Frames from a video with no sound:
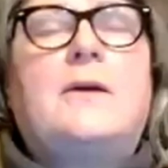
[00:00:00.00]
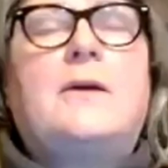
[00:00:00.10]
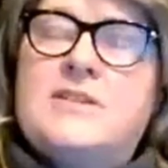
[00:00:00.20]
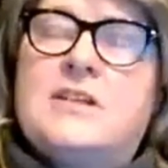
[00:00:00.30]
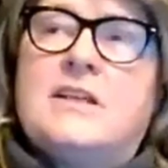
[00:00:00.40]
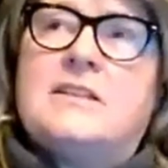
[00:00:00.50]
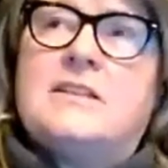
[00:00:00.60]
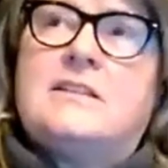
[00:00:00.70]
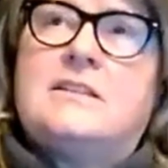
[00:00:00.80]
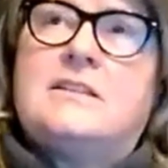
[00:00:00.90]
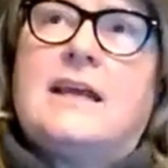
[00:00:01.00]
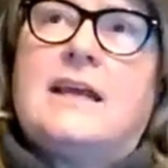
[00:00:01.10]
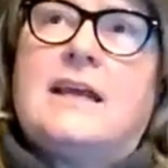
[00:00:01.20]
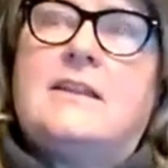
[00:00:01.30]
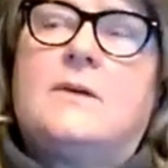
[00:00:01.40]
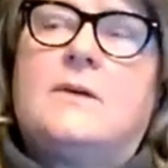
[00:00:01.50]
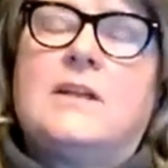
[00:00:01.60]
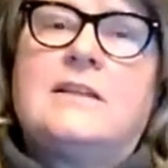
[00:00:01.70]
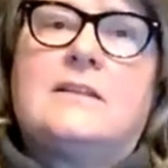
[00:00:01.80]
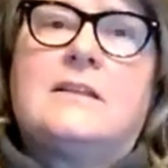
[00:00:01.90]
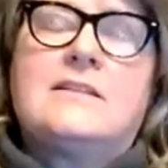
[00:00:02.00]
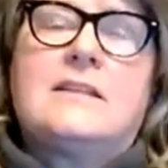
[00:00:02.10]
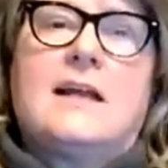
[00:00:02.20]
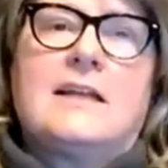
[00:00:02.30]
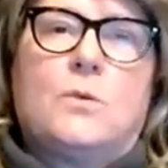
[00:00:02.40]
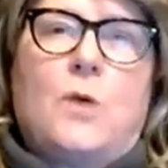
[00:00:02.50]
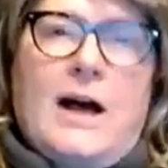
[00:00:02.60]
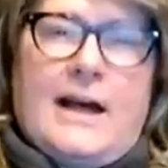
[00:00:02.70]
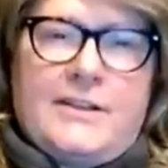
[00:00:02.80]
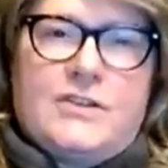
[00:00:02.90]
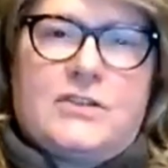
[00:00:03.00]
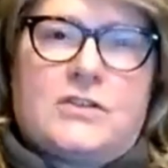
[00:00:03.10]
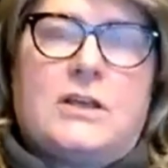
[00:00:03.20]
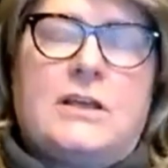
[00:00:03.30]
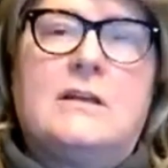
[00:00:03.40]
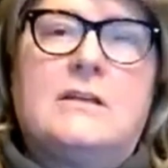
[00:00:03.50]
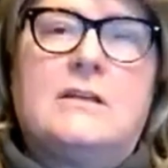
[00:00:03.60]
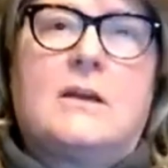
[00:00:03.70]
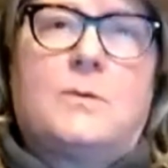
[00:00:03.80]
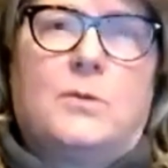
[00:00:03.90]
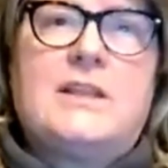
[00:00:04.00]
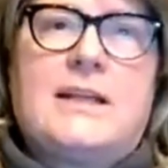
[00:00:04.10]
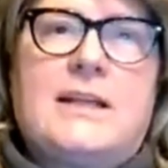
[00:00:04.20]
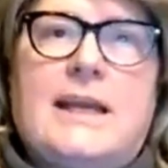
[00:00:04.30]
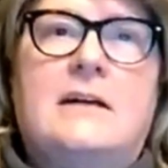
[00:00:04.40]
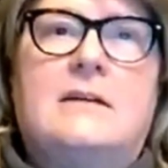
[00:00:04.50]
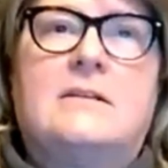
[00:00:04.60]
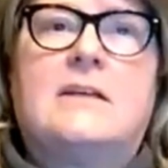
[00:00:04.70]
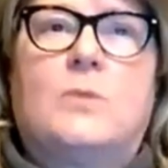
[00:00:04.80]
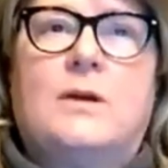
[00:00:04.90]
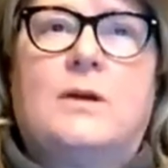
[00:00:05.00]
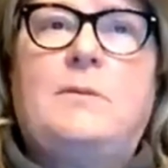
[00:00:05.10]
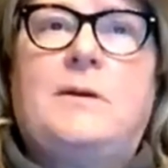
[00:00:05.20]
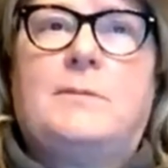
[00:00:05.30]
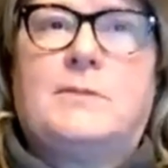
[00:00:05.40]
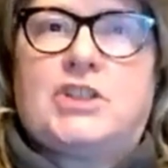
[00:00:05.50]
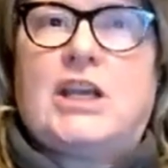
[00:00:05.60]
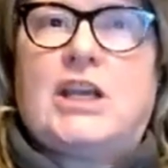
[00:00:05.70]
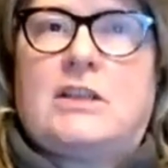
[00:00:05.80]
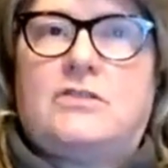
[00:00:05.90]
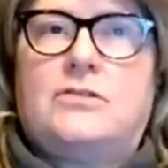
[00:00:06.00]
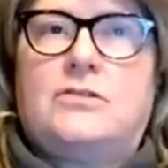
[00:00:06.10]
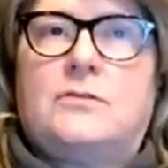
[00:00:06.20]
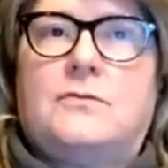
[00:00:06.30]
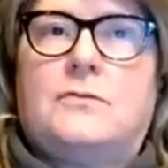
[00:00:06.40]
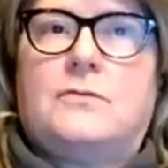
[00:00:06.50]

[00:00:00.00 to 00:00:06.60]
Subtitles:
Well, and I was mentioning today that one of the things that I like to watch is with an account is when people change.